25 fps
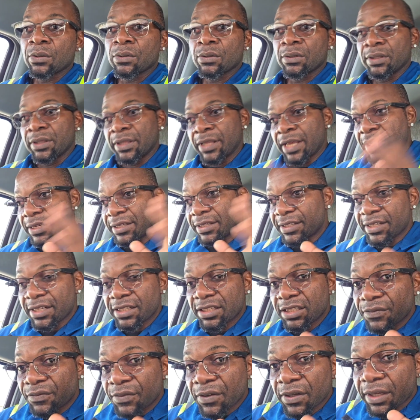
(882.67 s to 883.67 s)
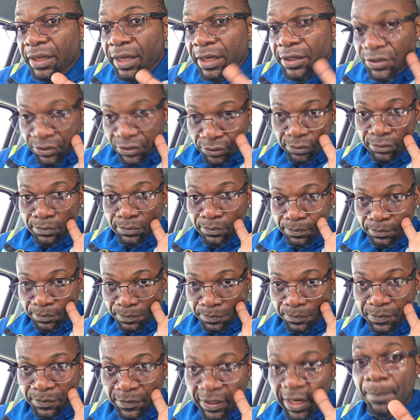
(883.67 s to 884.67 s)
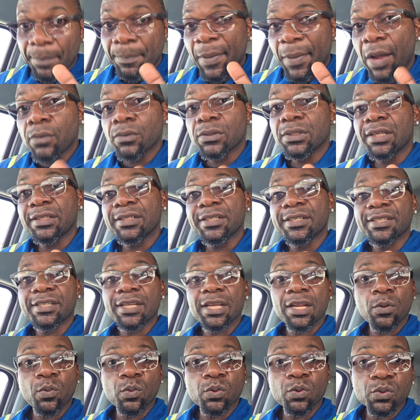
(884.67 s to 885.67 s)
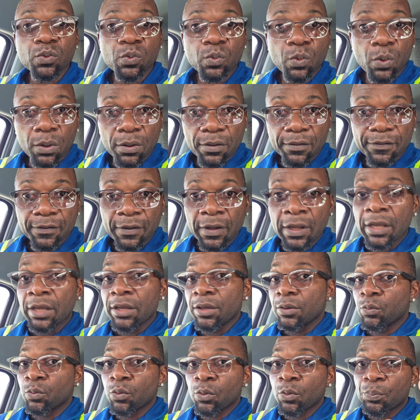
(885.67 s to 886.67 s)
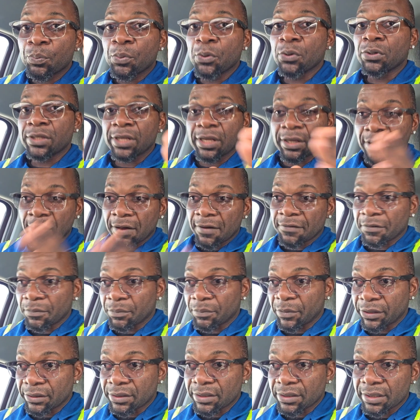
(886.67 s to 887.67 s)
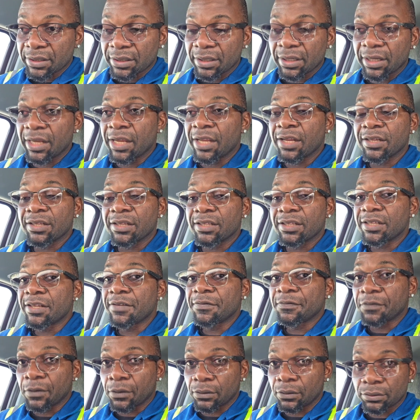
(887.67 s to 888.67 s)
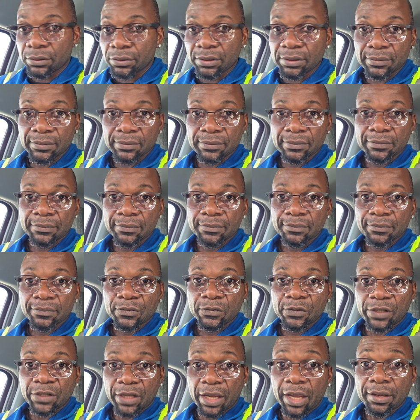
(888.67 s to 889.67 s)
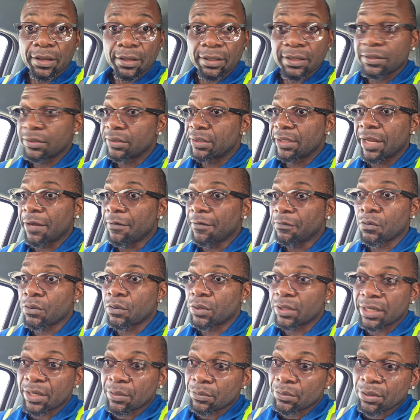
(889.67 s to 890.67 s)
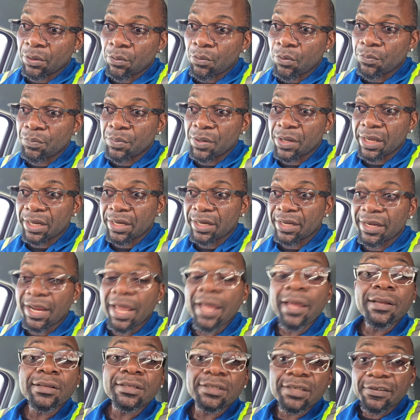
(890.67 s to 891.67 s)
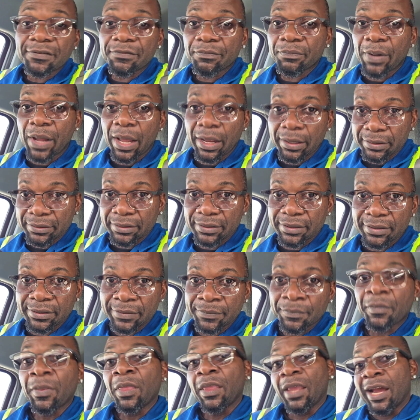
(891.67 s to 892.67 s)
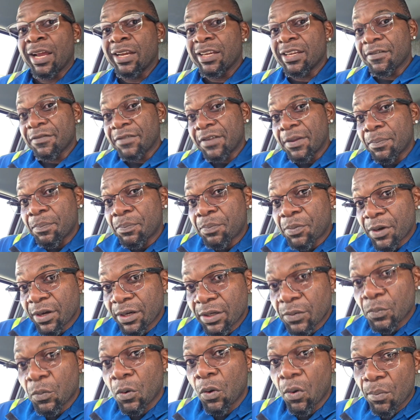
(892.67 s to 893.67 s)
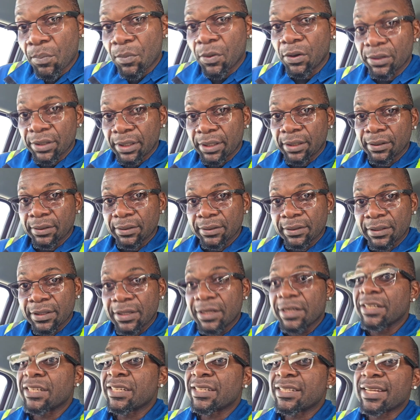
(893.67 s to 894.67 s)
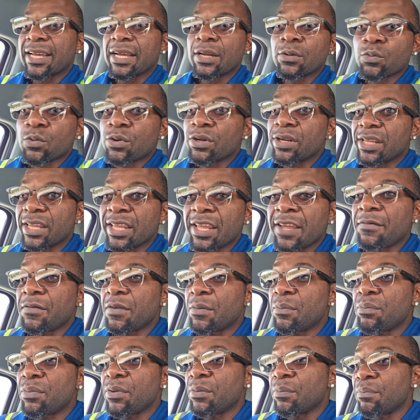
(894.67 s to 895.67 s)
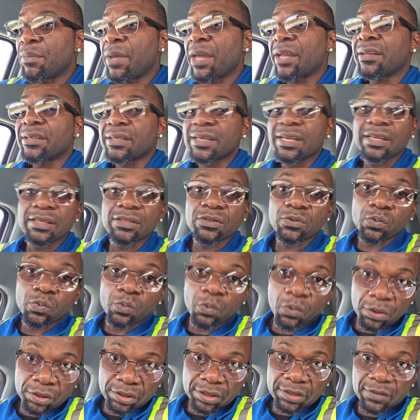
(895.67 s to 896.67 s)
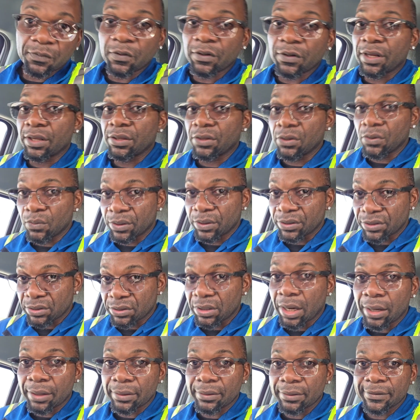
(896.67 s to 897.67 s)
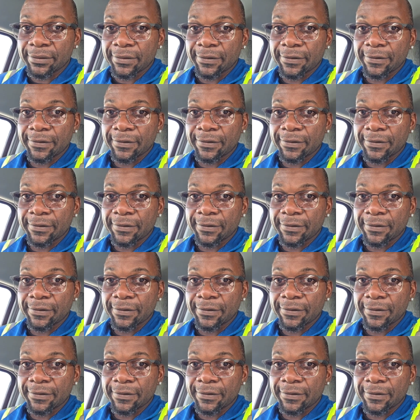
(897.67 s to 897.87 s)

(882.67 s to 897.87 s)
that certification, the amount that they say it was worth, will put the government in default. Okay, therefore there will be a negative balance, and if they print more money, that will even make things worse for the US dollar.